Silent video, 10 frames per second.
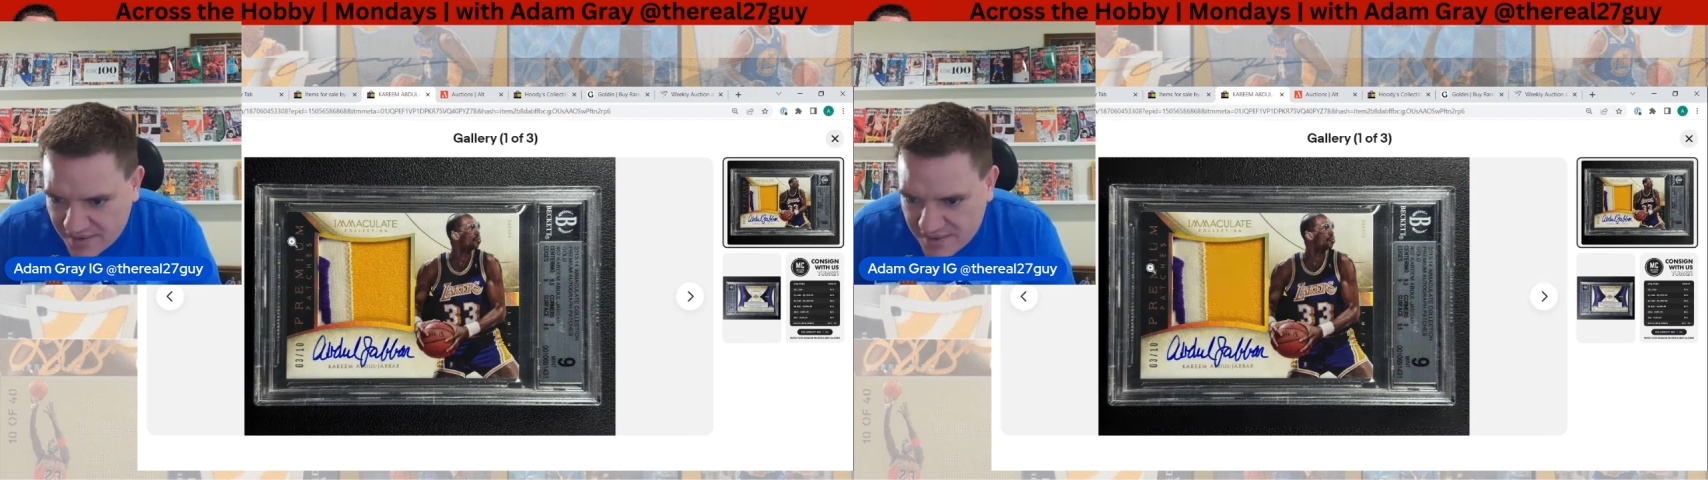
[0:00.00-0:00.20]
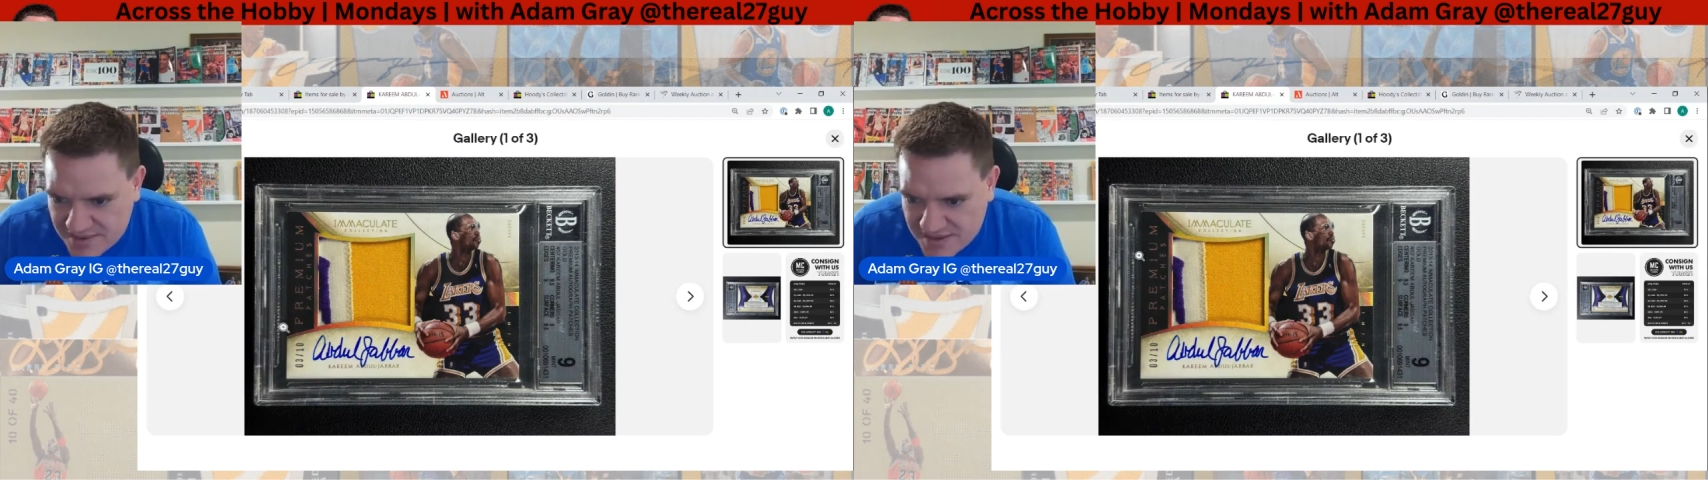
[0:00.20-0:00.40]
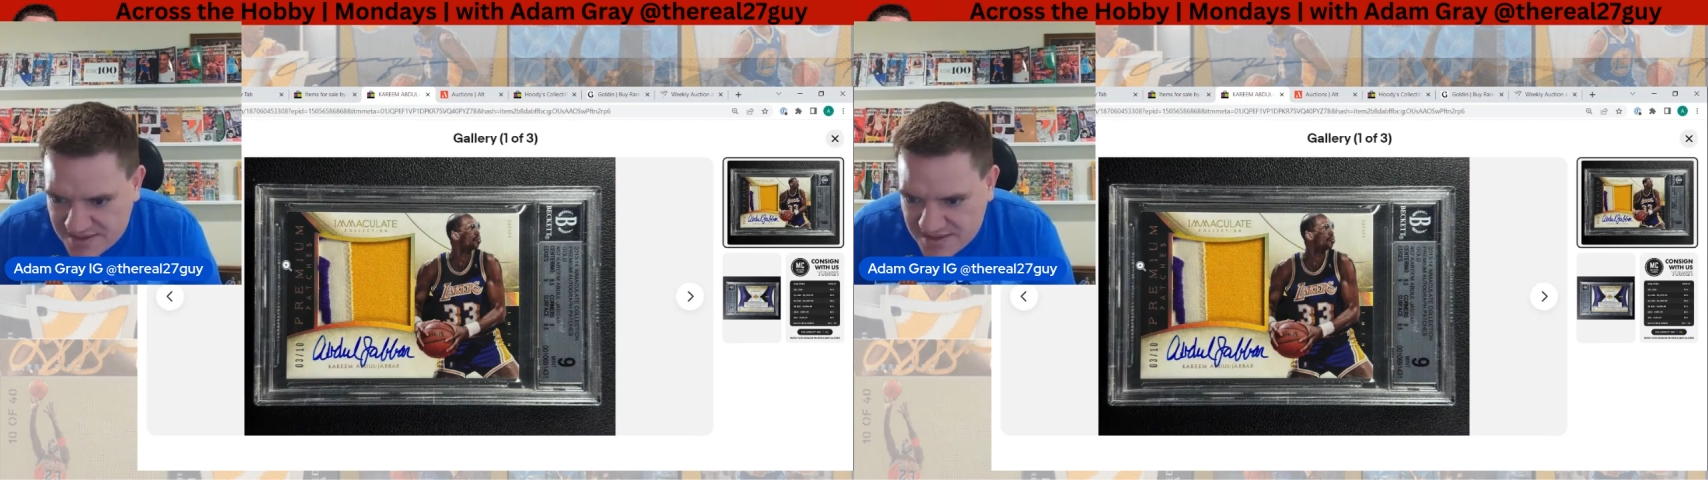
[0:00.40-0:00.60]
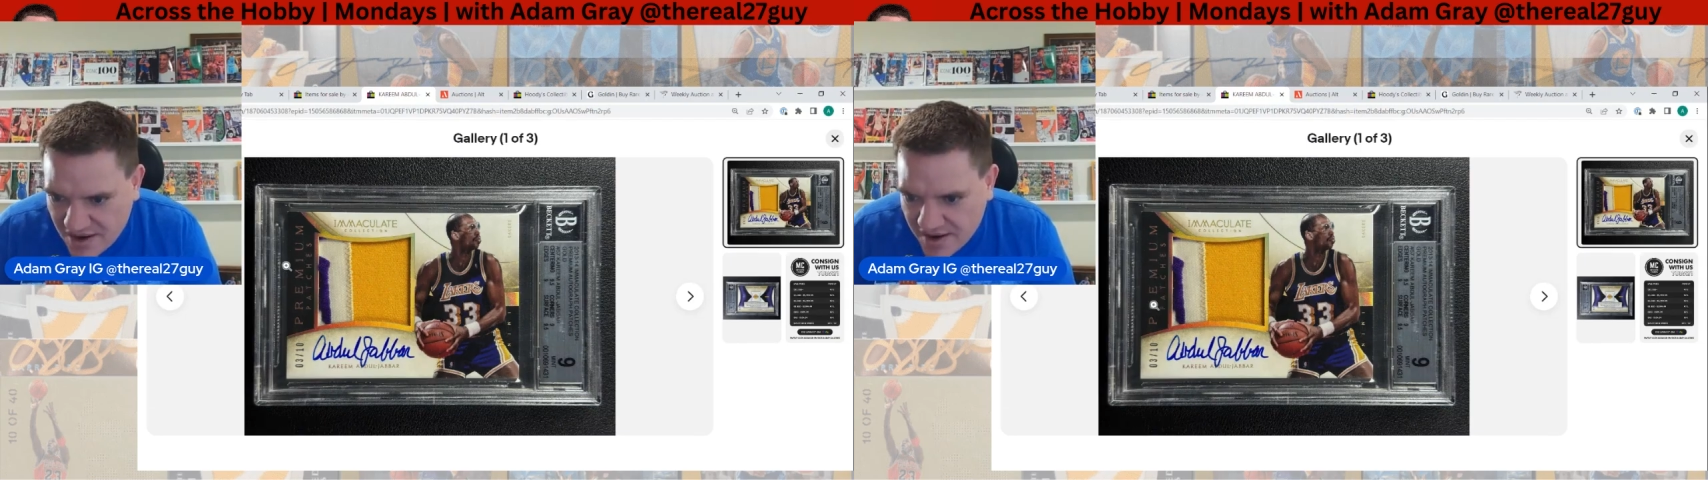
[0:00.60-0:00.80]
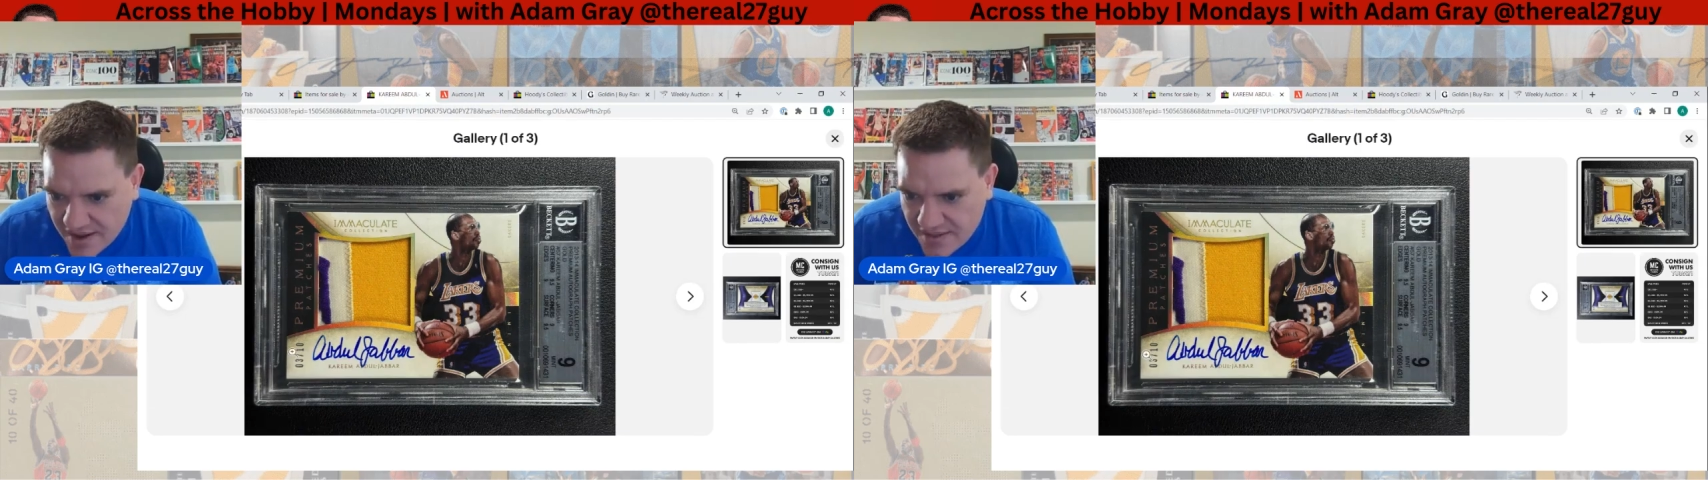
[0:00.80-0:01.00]
It's in this
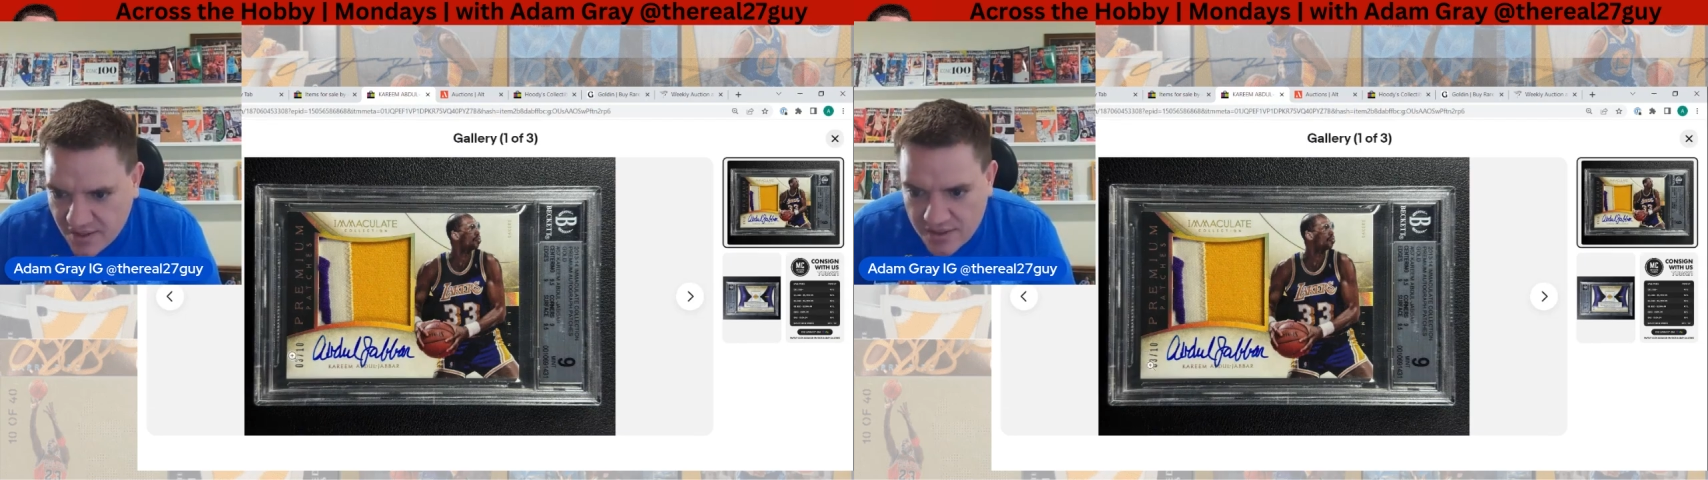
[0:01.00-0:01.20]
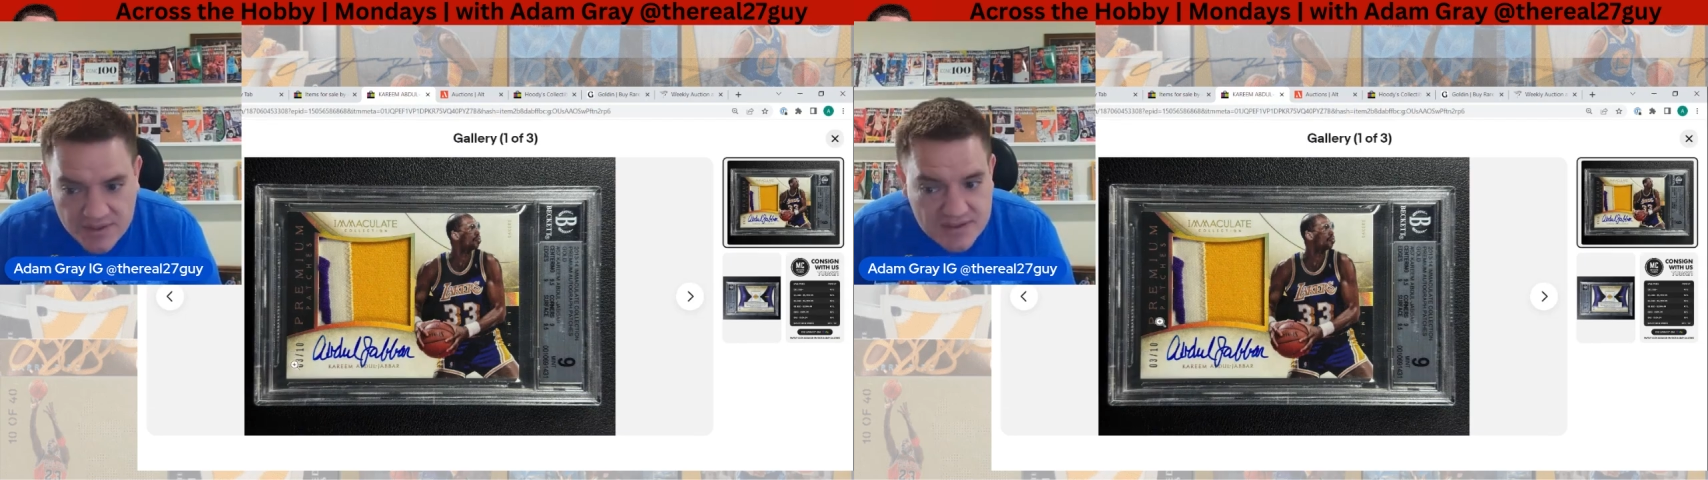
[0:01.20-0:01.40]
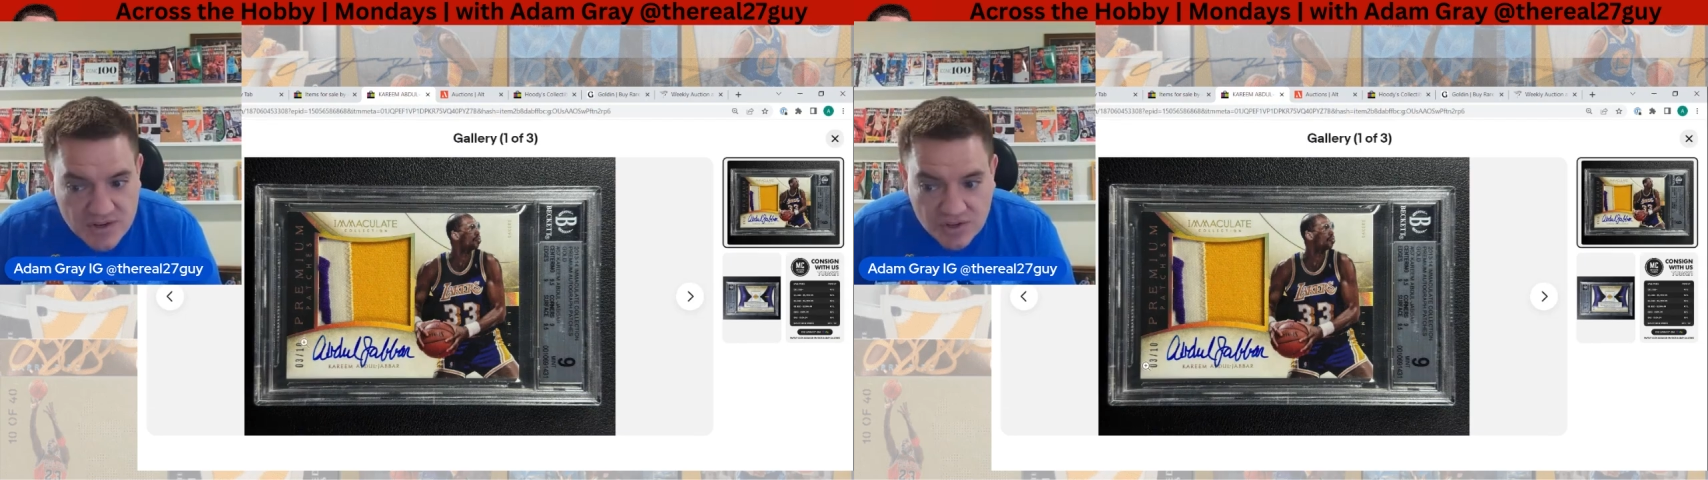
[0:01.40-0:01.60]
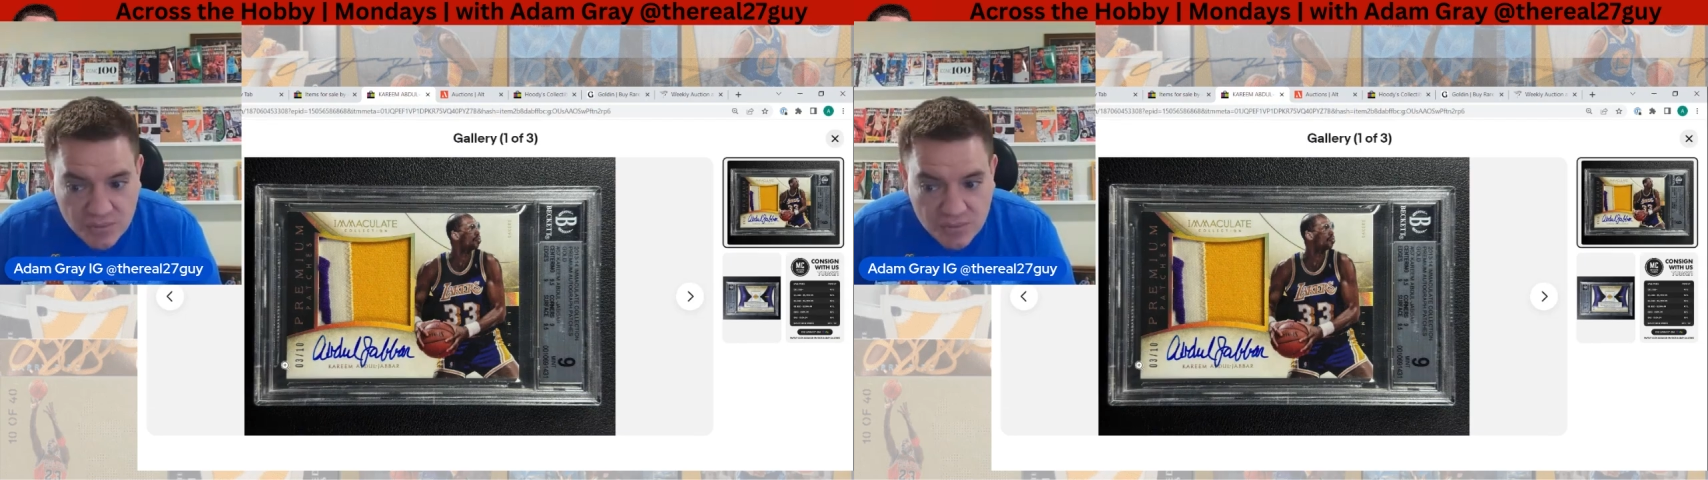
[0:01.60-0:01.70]
area. The serial